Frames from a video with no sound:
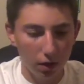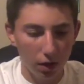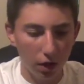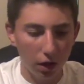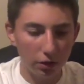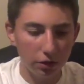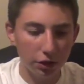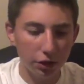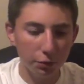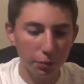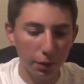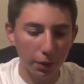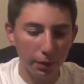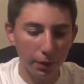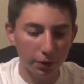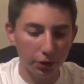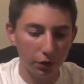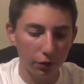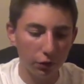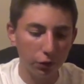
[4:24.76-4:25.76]
This is pretty
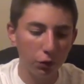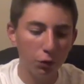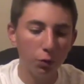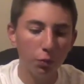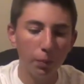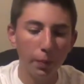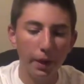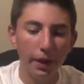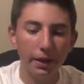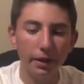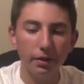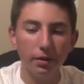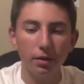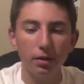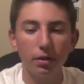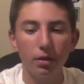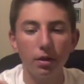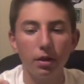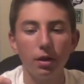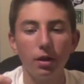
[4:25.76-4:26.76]
much a fluke bait.
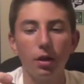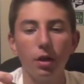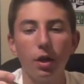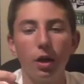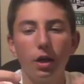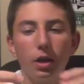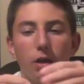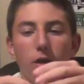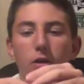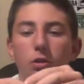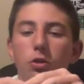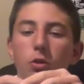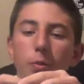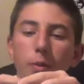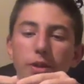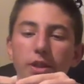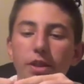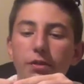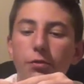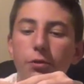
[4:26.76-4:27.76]
A little
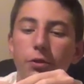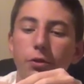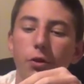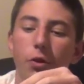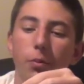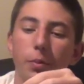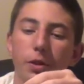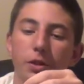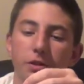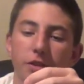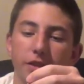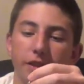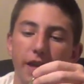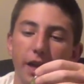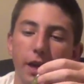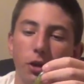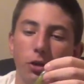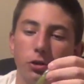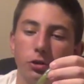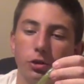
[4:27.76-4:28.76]
bit different though because the
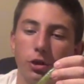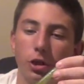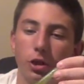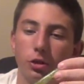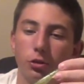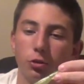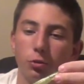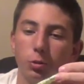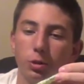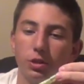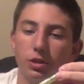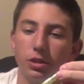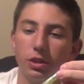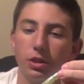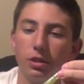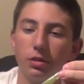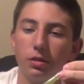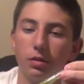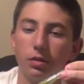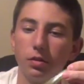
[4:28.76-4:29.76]
tail is
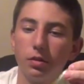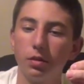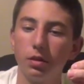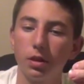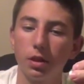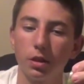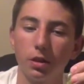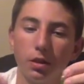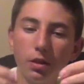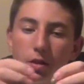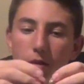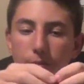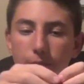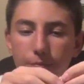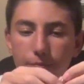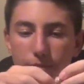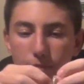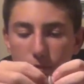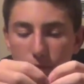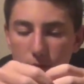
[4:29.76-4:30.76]
twisted, and
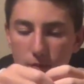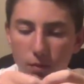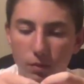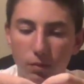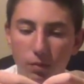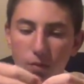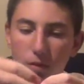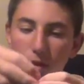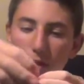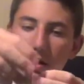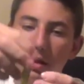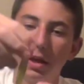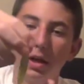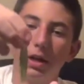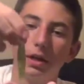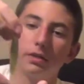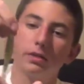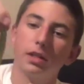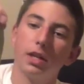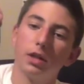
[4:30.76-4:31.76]

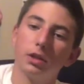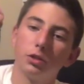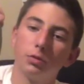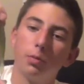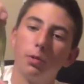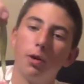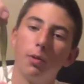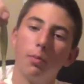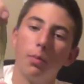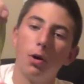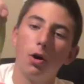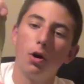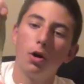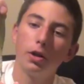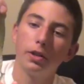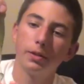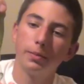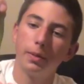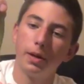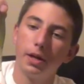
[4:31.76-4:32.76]
it's got a small ball
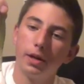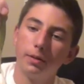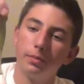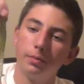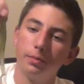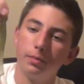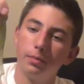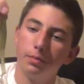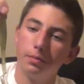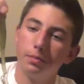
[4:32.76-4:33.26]
on the bottom.